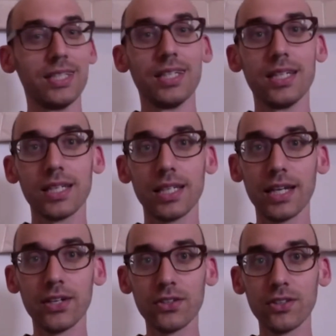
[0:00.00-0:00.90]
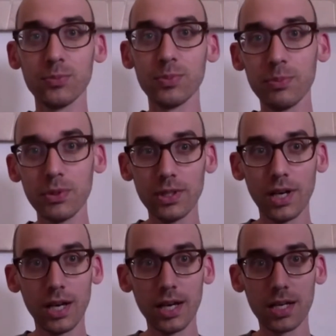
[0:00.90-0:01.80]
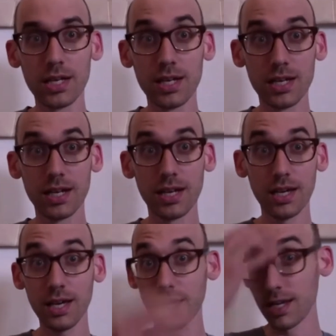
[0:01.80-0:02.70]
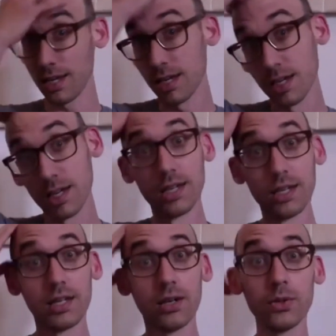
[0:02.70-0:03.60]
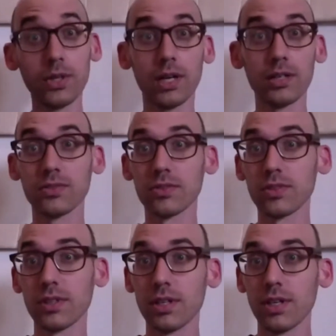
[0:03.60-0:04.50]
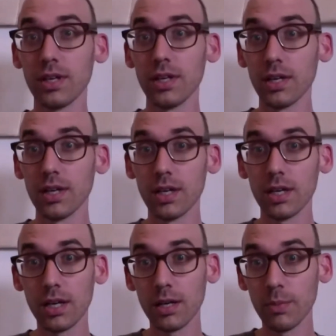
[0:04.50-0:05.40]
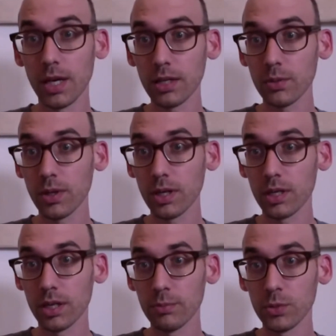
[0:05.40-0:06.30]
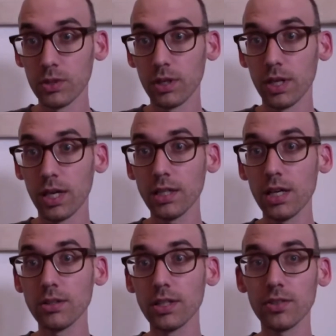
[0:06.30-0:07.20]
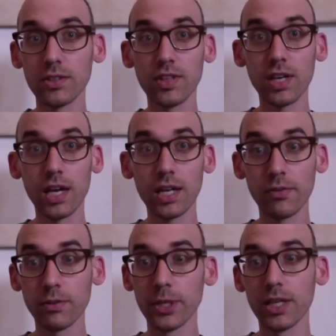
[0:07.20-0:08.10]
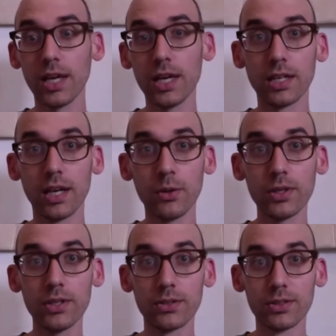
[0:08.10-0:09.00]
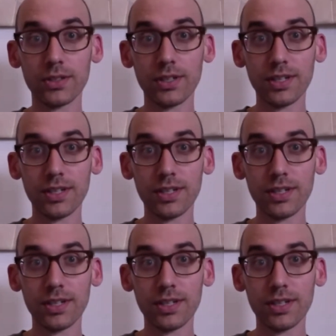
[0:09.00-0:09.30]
Can I hear these people? Hi. Where are you guys? How do I unmute all? Hello, let's all say hi to everybody. Hey, how are you?